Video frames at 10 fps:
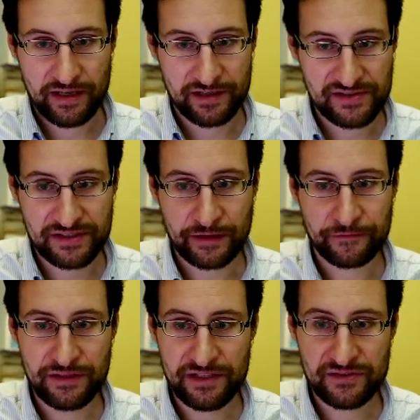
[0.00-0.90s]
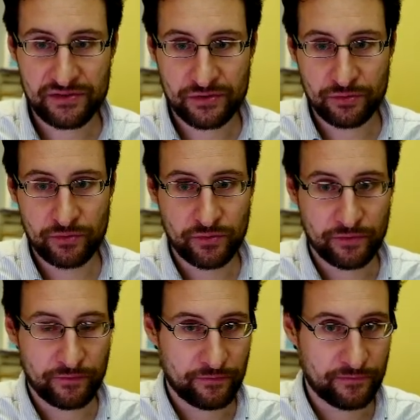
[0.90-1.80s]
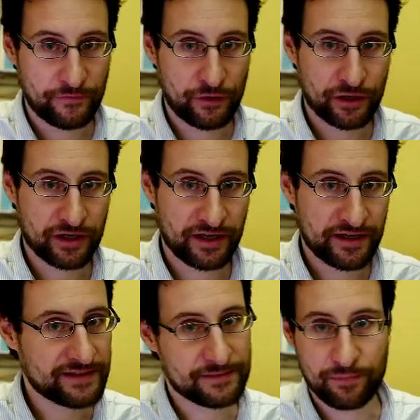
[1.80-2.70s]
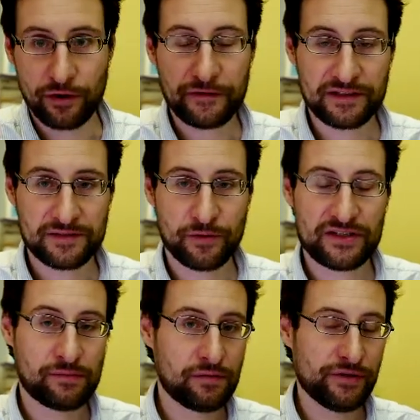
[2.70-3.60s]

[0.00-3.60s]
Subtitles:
stuff needs to work as perfect as possible,